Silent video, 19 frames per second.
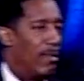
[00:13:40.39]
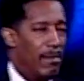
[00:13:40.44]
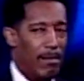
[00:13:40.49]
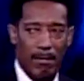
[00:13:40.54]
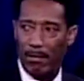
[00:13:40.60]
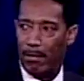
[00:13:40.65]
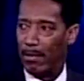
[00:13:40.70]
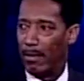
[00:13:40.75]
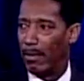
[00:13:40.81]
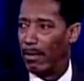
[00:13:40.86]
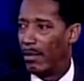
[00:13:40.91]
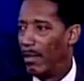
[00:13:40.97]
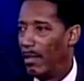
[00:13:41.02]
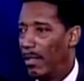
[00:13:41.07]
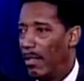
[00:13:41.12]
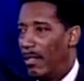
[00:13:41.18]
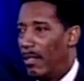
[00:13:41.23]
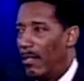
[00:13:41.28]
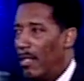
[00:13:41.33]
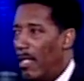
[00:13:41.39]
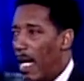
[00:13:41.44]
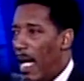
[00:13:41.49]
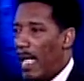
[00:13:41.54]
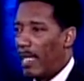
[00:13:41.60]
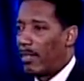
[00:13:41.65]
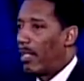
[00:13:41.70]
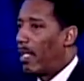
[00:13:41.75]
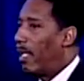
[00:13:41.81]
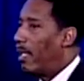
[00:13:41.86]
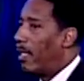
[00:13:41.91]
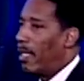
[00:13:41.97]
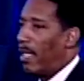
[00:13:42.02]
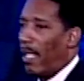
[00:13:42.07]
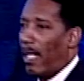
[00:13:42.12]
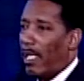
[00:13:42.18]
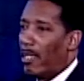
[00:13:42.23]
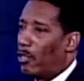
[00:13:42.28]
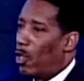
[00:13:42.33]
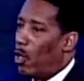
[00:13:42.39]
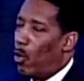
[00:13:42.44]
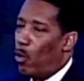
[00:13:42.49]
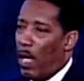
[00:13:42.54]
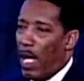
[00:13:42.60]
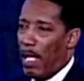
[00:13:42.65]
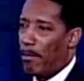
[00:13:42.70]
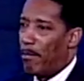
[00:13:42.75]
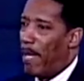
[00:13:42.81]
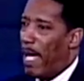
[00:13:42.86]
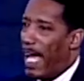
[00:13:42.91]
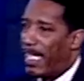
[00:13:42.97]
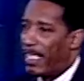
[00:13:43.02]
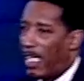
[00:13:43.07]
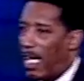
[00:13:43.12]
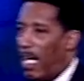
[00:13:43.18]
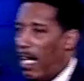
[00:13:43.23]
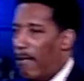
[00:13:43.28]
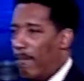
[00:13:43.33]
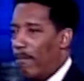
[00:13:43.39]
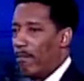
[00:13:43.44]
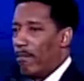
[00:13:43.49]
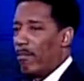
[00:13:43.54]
I said he is a way maker.